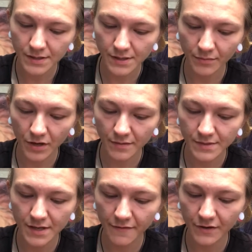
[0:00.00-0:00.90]
sometimes the
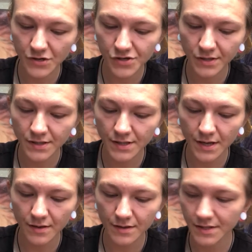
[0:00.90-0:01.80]
definitions
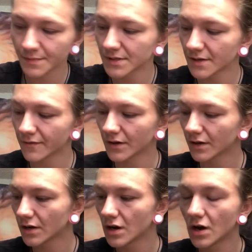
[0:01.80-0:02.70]
that this specific
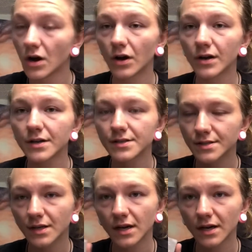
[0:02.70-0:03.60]
artist,
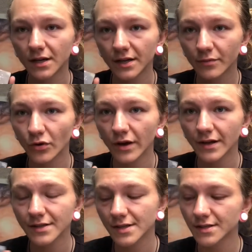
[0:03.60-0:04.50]
Kim
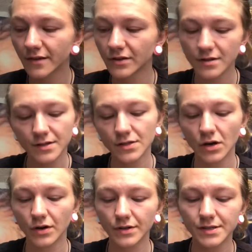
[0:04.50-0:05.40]
Krans, has given to these
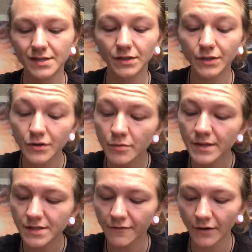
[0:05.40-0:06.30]
cards is a little bit
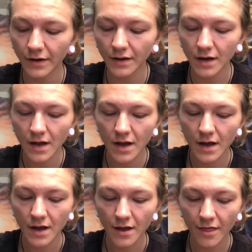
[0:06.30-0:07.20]
different
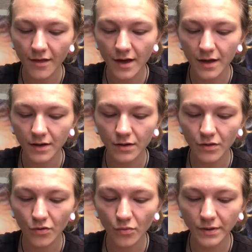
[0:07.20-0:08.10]
than
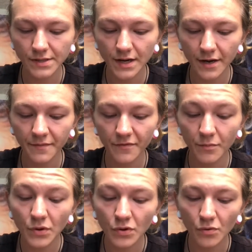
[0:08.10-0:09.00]
the ones that I am
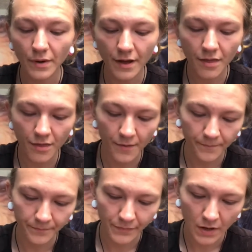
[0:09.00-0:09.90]
familiar with.
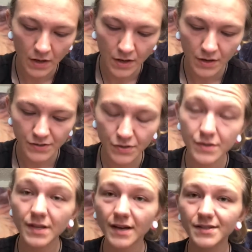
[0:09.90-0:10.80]
So this
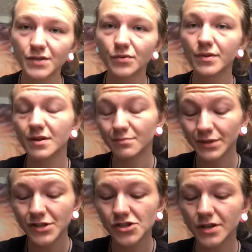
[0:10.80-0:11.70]
has to do with
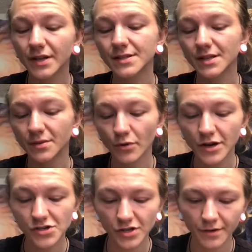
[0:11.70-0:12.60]
completion and
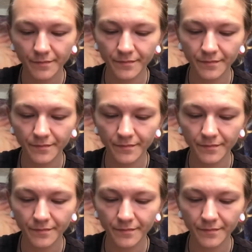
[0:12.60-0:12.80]
celebration.